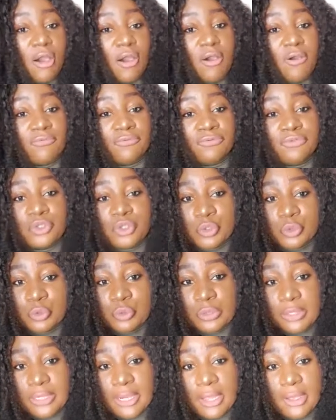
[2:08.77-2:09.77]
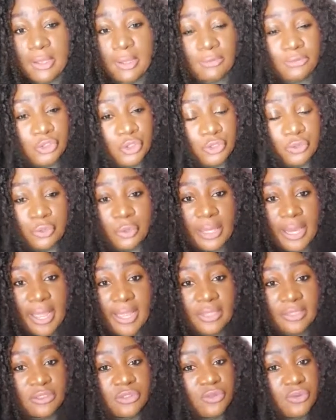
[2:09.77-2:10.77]
of
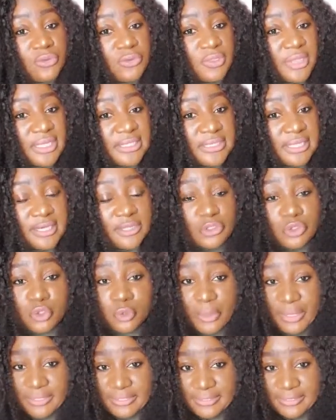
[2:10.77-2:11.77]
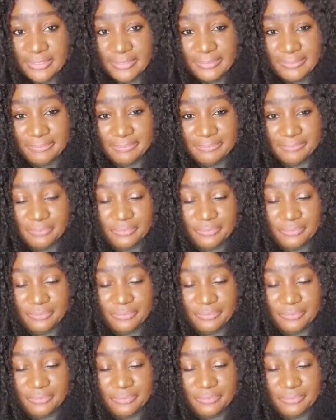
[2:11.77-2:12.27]
July 2020.